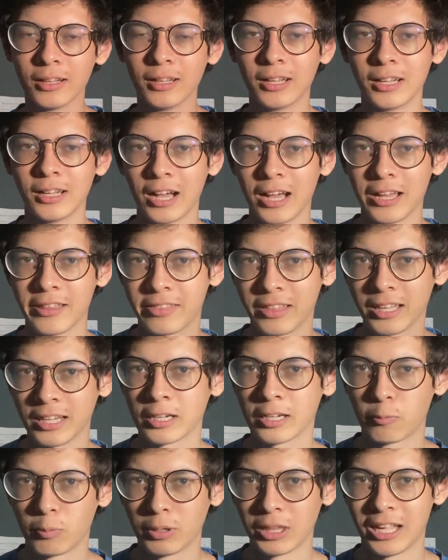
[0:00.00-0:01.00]
I
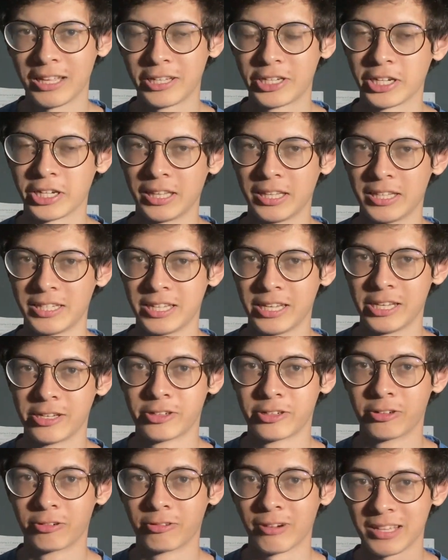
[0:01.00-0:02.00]
think we'll actually see
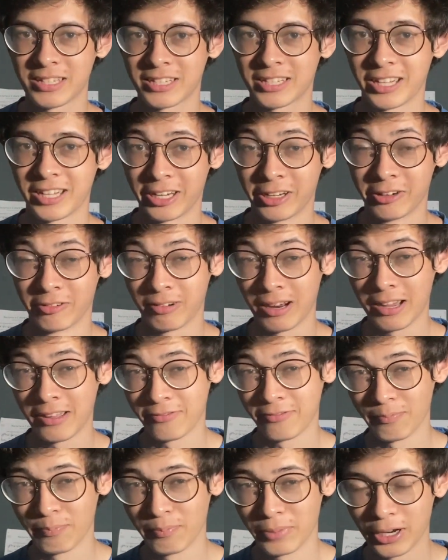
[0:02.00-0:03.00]
Goretzka
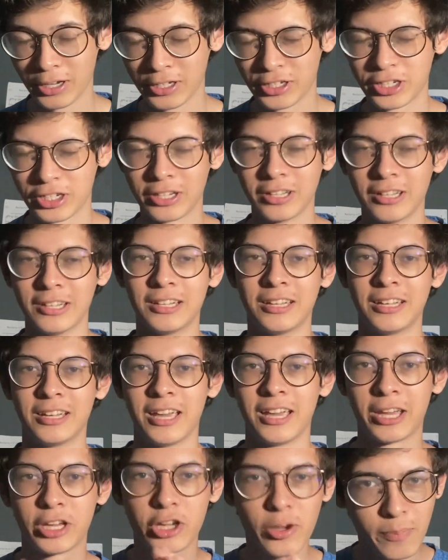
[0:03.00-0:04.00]
Gravenberch.
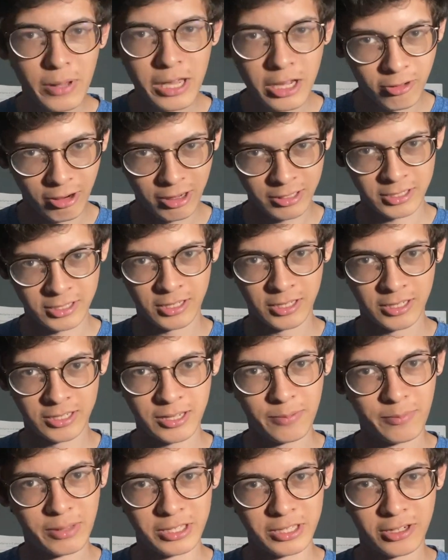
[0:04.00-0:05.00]
It could be Goretzka
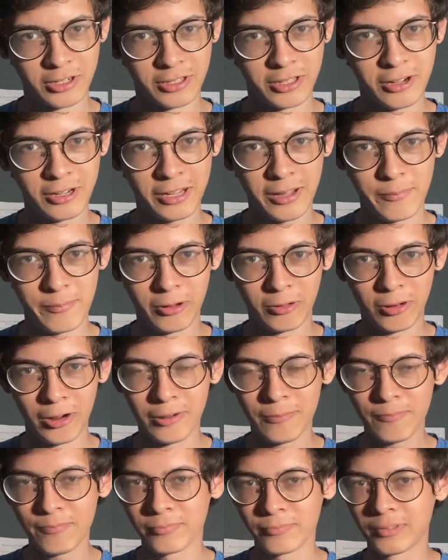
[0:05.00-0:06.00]
Sabitzer, don't get me
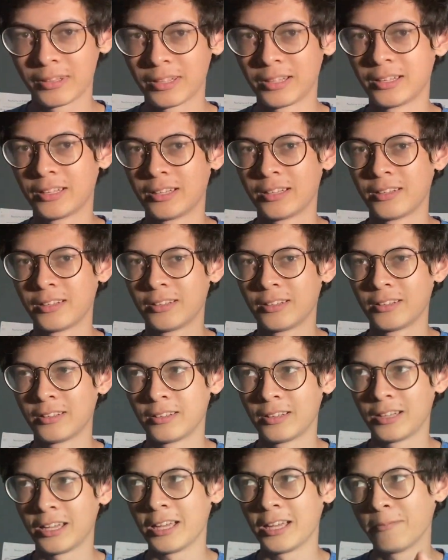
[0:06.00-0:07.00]
wrong.
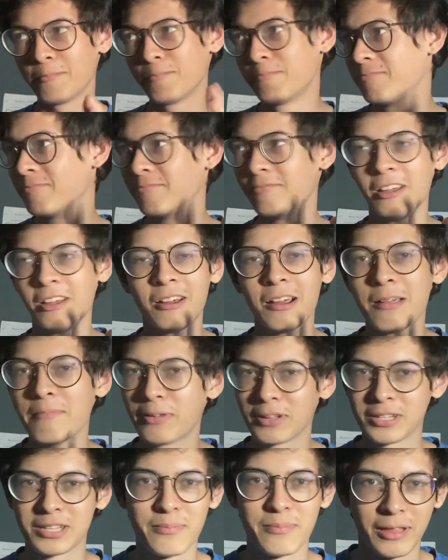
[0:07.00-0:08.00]
It very
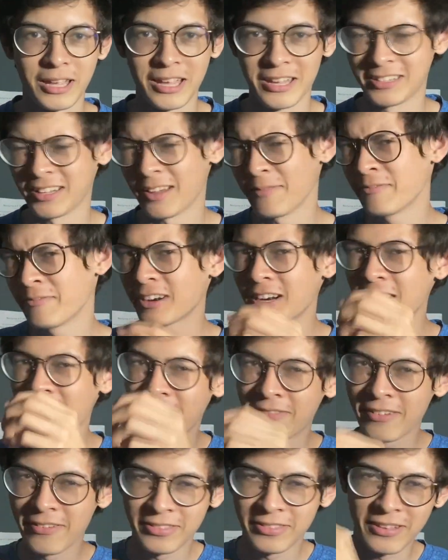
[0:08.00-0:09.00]
possibly is. I'm very
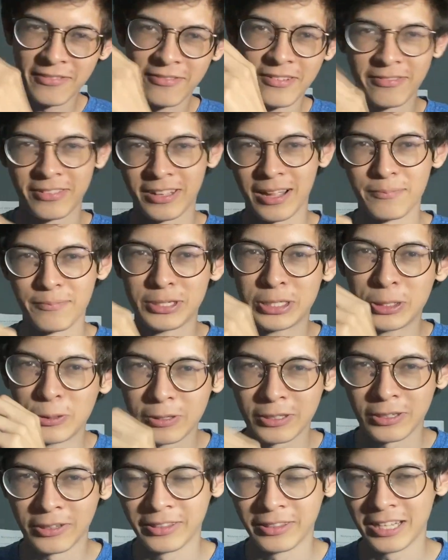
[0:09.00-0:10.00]
50-50. I'm
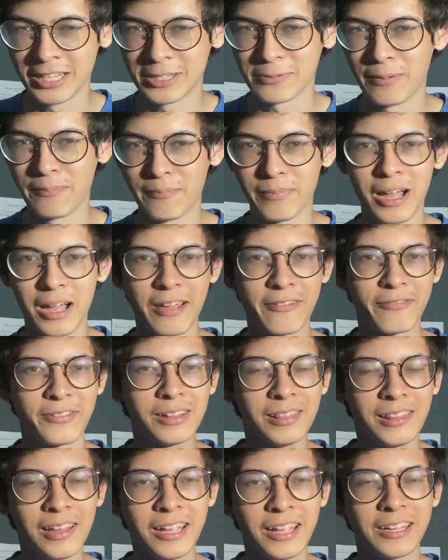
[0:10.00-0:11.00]
torn on this one, but I
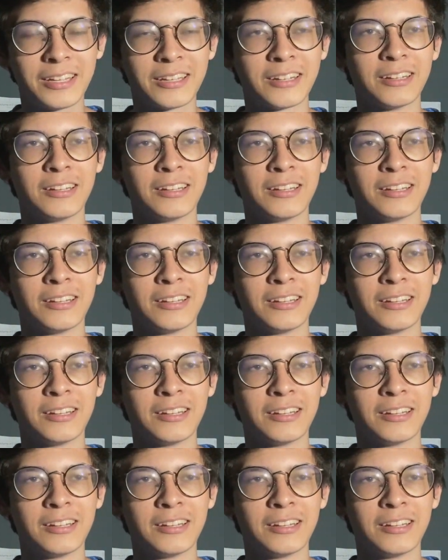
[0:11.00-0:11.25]
feel like